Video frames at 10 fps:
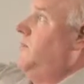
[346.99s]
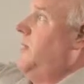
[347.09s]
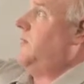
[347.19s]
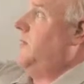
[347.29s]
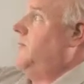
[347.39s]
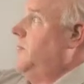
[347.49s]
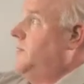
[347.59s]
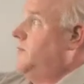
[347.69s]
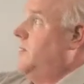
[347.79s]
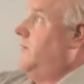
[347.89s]
make the
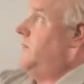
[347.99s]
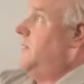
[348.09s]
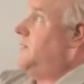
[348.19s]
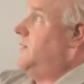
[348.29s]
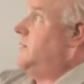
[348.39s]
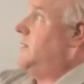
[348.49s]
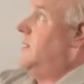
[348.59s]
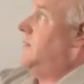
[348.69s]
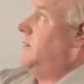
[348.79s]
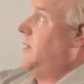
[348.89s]
administrative distance
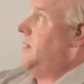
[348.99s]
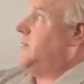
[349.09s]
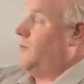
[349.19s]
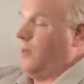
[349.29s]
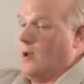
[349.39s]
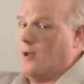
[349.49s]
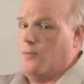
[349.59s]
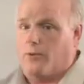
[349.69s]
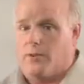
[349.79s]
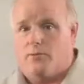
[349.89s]
less
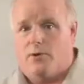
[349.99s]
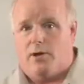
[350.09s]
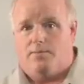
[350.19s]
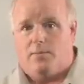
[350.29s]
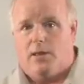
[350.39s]
reliable than RIP.